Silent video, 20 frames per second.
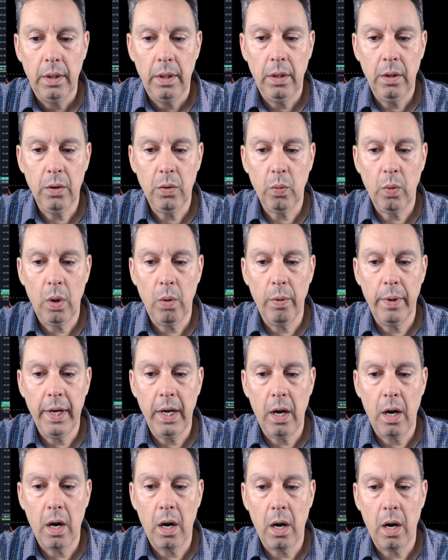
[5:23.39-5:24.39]
Here's where we
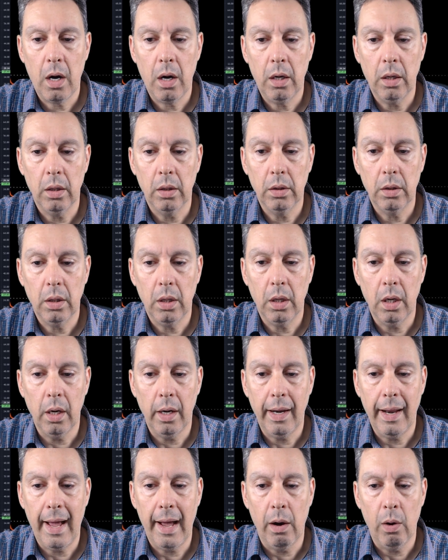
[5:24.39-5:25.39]
are
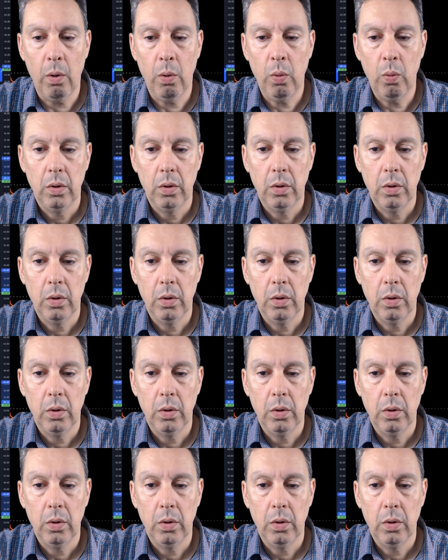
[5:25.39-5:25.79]
now.